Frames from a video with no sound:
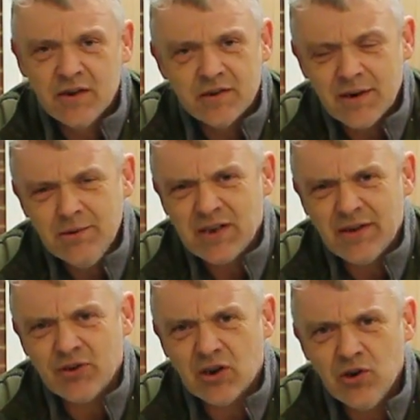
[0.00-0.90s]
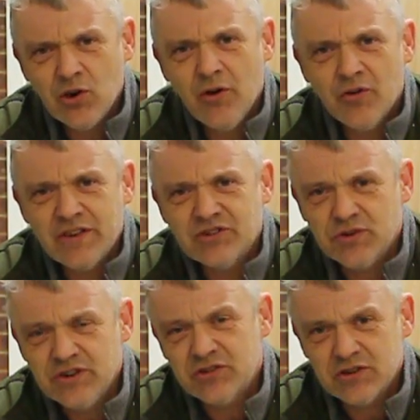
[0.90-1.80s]
Now, I was having a look at this
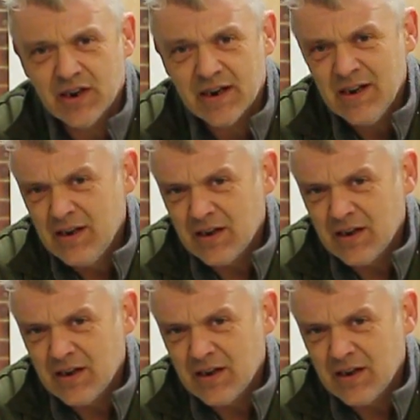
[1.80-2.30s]
recently,